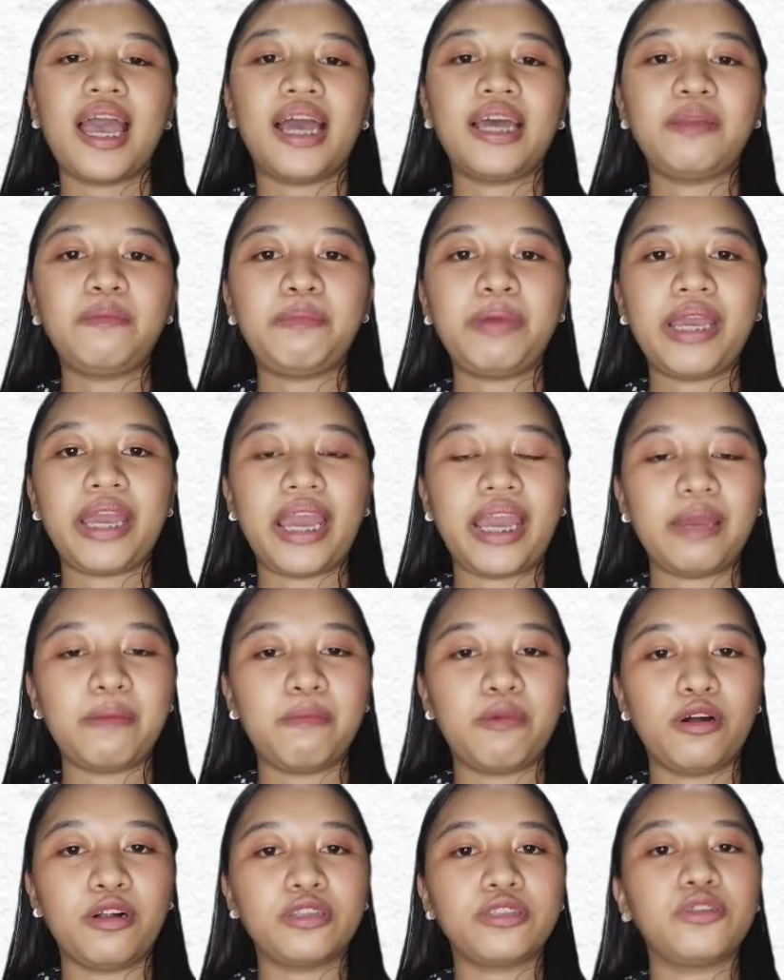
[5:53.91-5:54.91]
and be
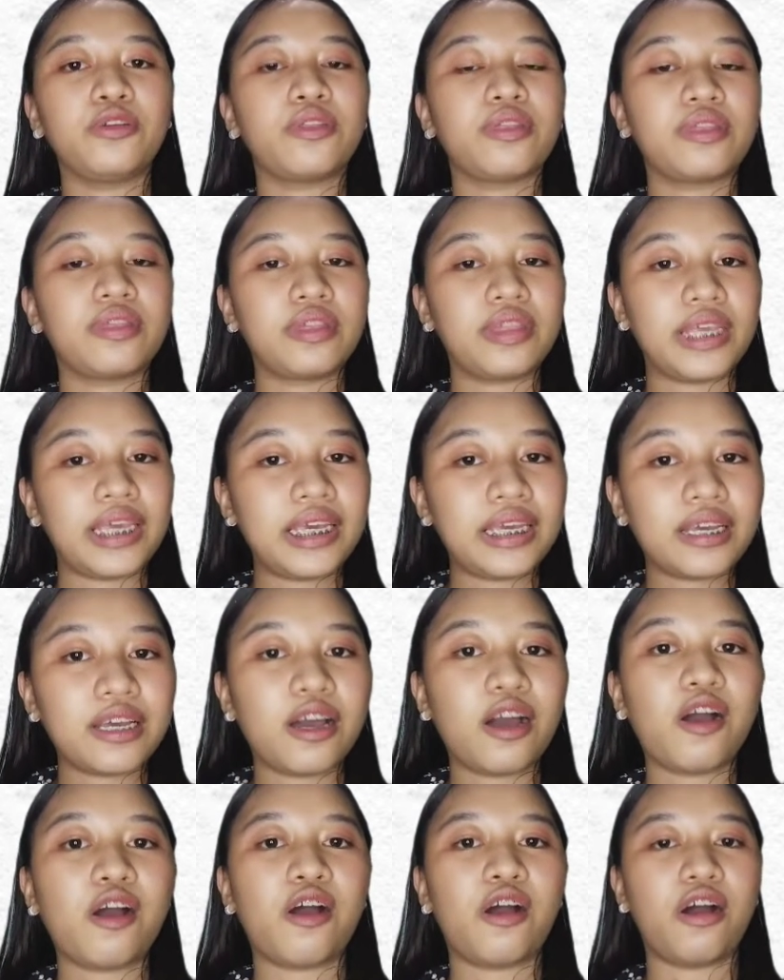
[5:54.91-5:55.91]
able to think
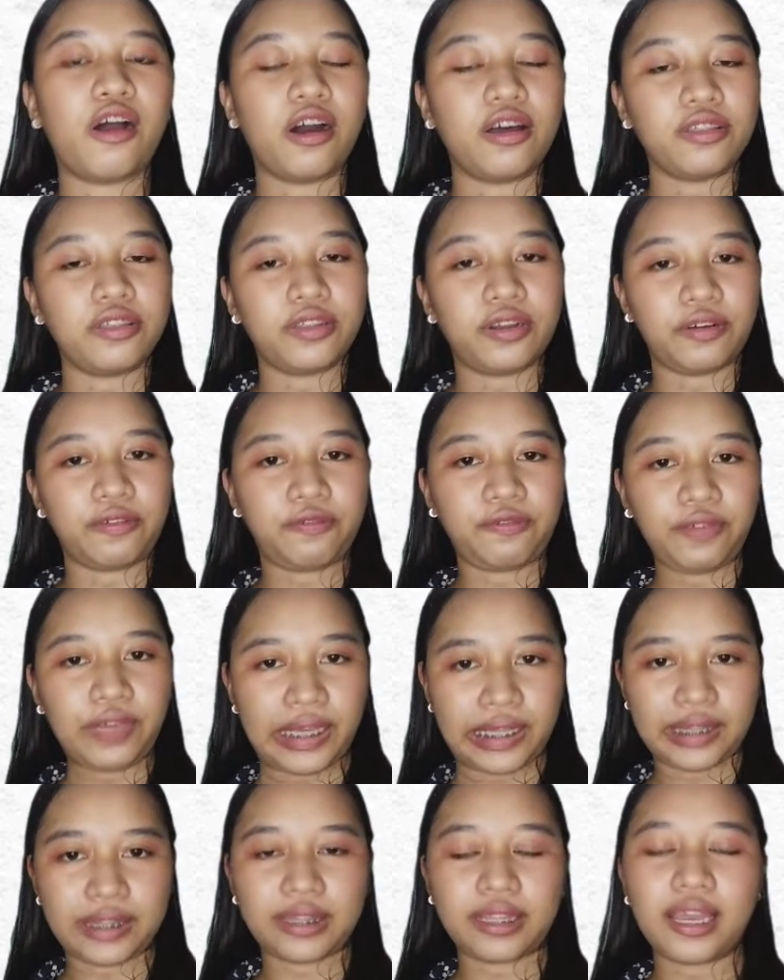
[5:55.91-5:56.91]
on their
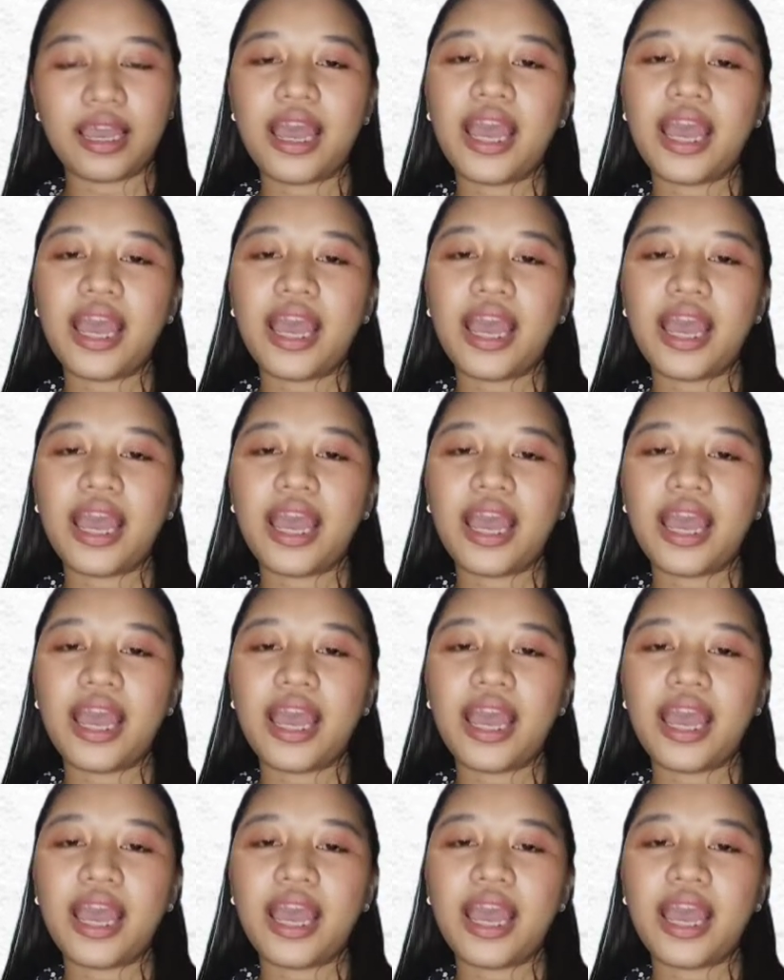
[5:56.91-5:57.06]
feet,